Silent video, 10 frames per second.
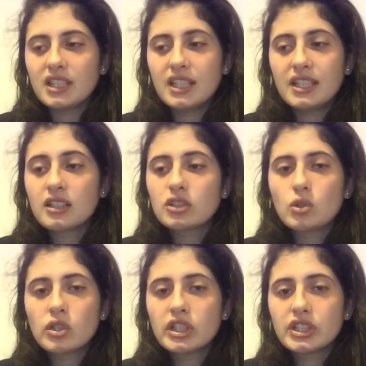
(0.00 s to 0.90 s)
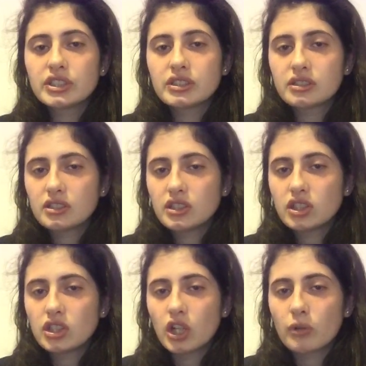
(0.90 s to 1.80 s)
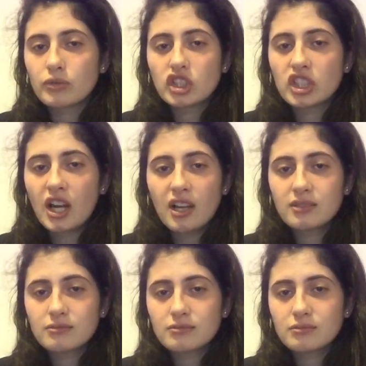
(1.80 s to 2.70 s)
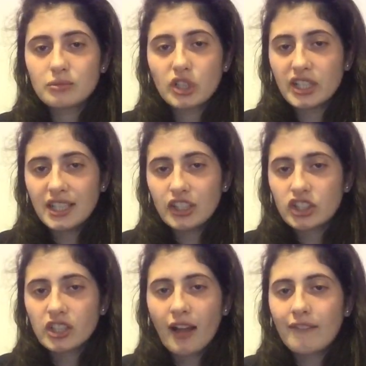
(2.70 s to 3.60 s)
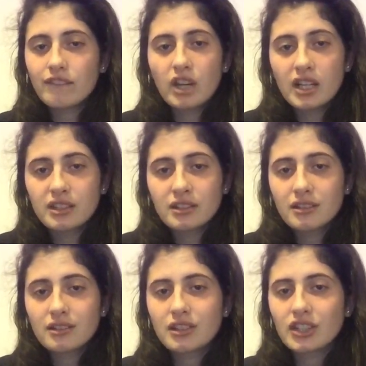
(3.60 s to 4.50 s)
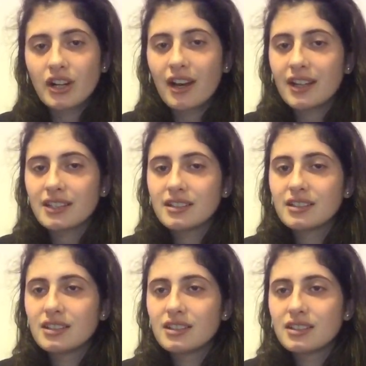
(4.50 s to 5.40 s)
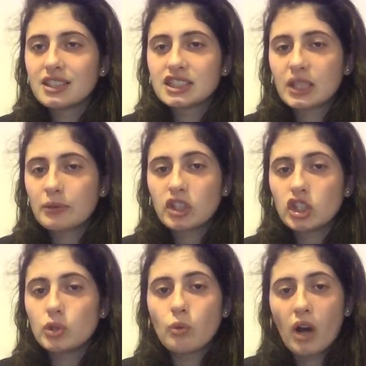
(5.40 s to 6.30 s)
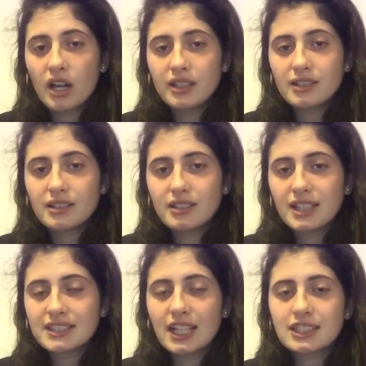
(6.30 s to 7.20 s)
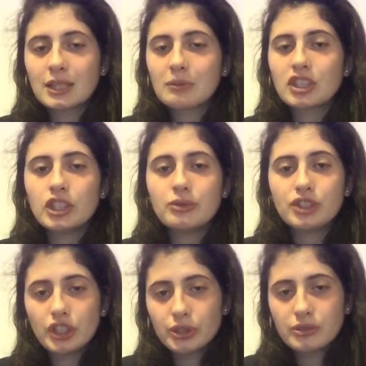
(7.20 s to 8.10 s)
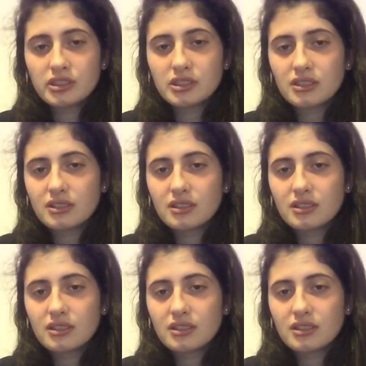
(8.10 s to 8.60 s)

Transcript: Eating disorders, they're not pretty, they're not fun, they're not something you want, it's not something you choose.